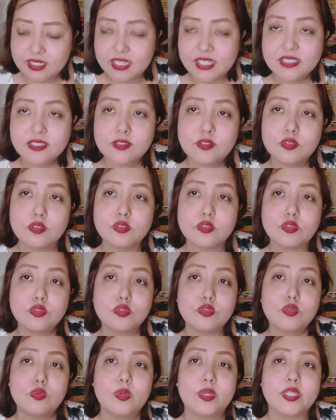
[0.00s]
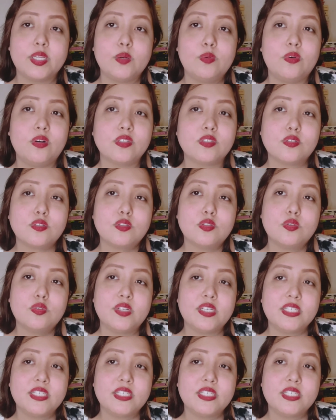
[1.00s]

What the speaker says: least, to do what he wants to do.